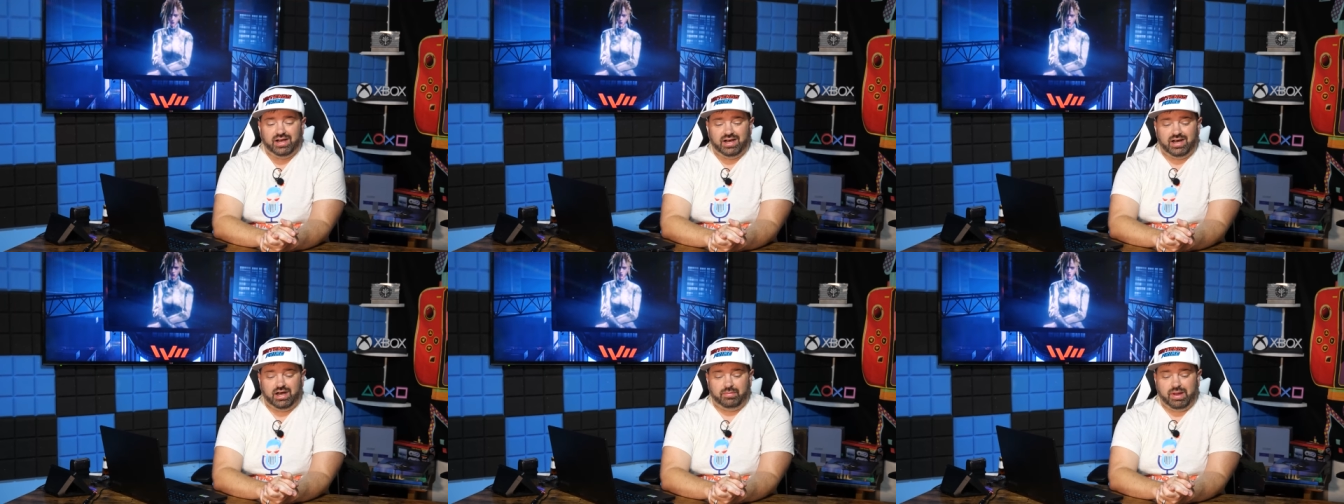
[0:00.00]

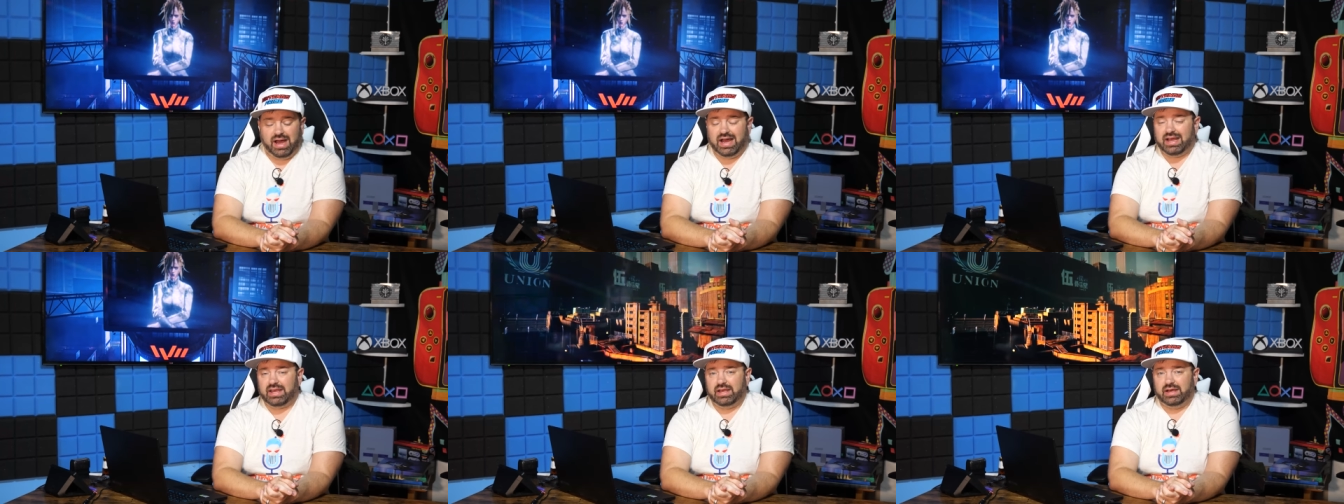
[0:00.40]
Um,
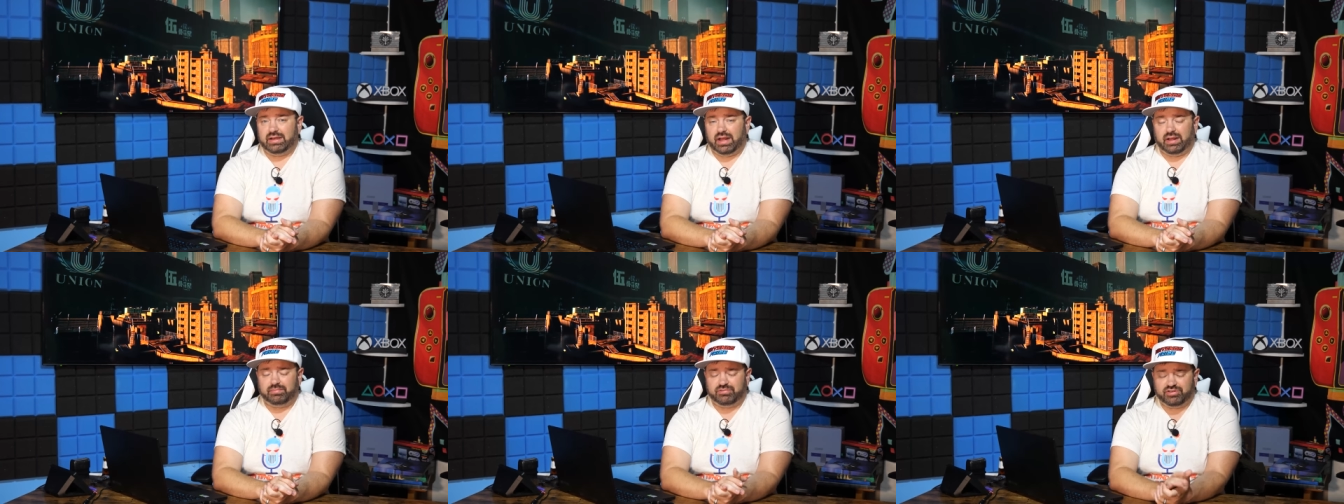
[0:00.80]
I, I,
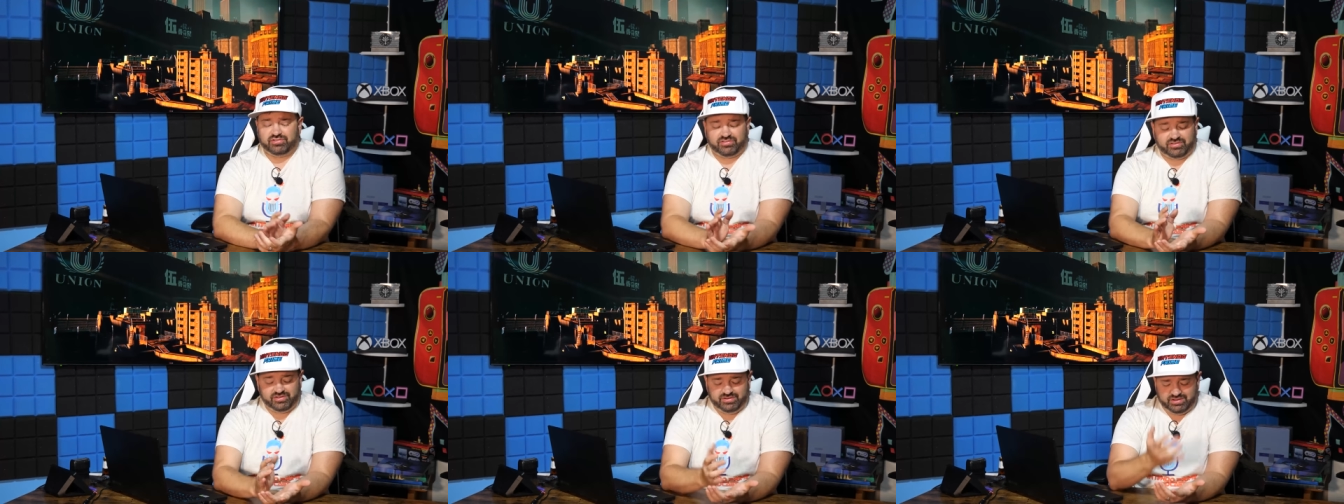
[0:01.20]
I'm
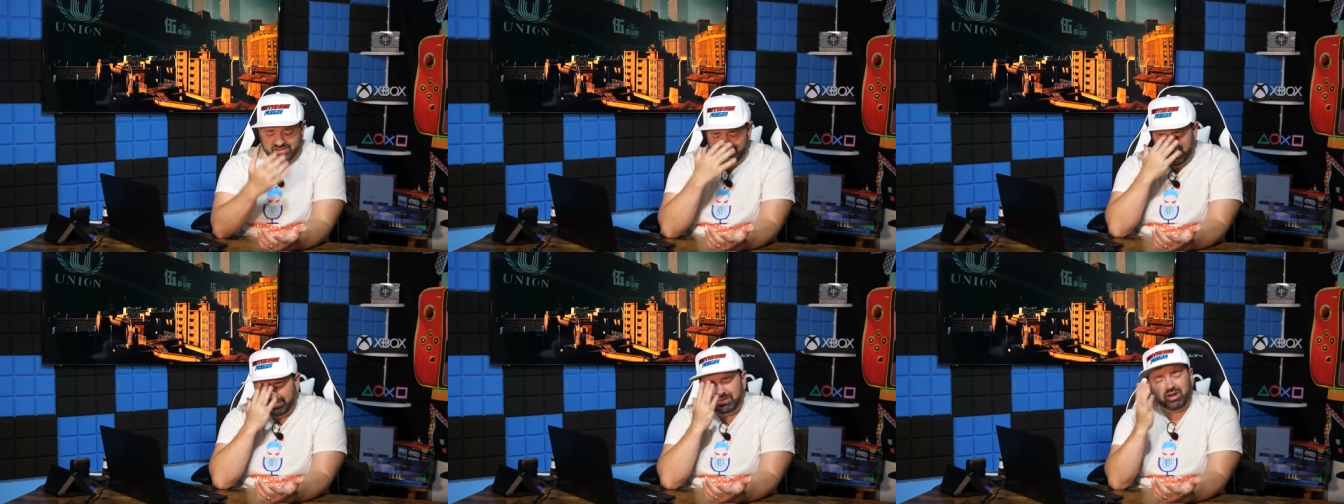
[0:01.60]
just,
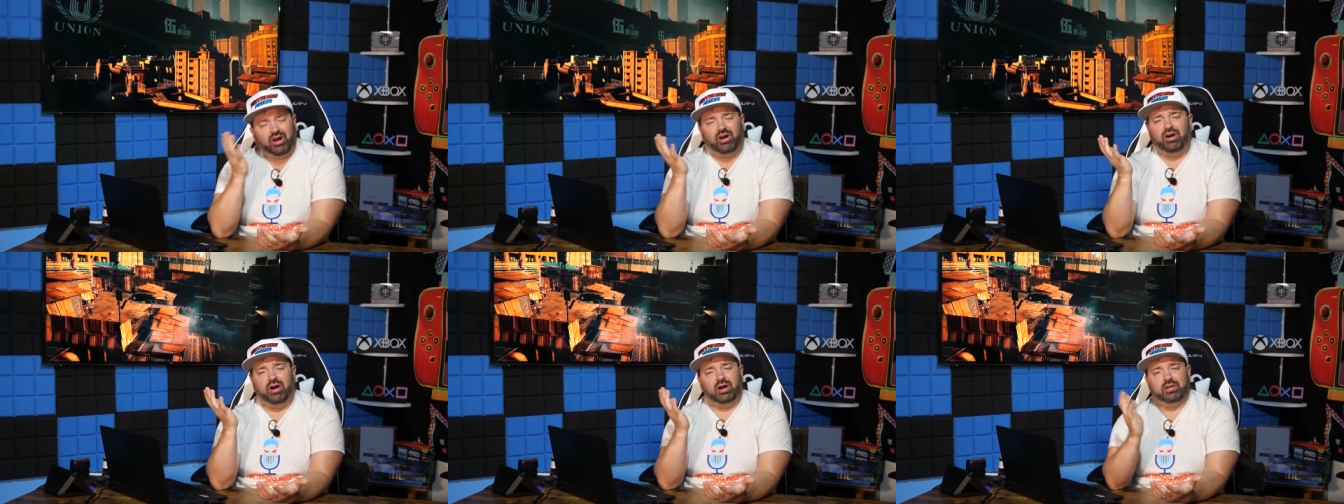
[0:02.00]
I'm in
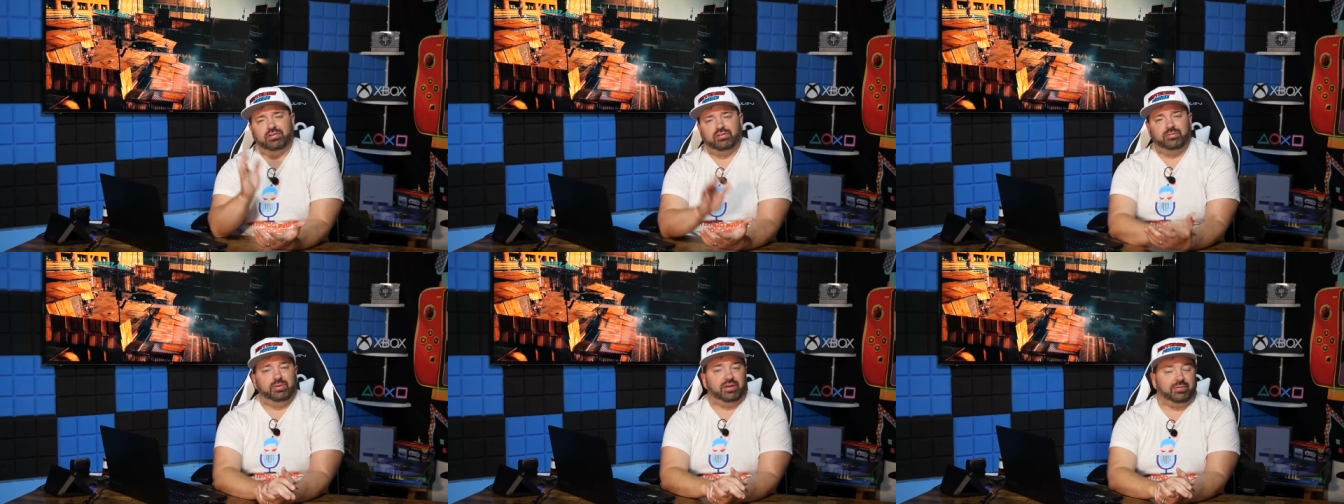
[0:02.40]
awe,
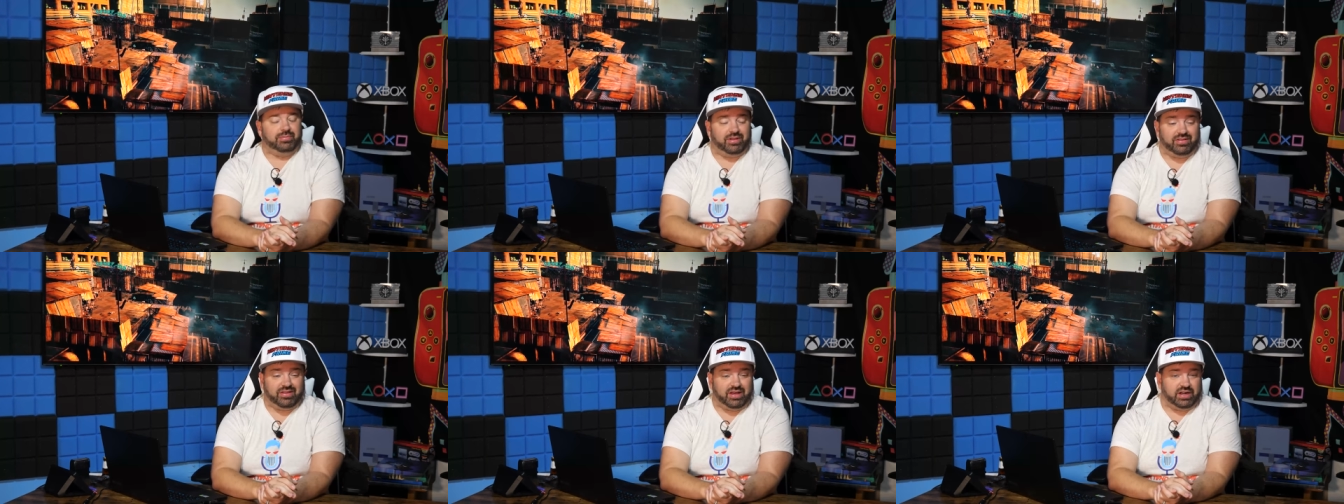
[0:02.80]
to be
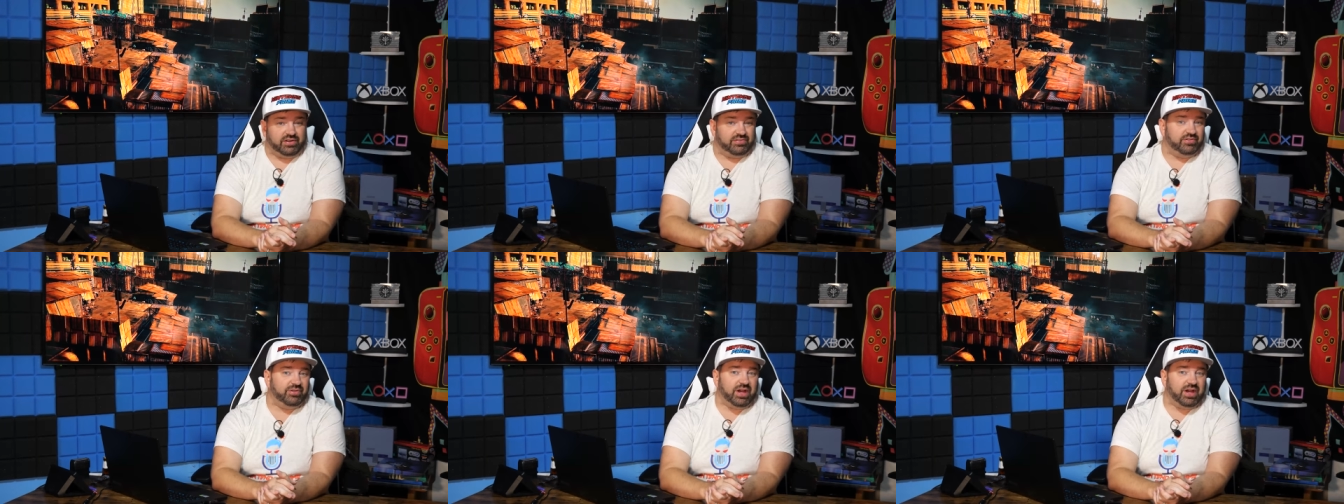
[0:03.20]
completely honest. You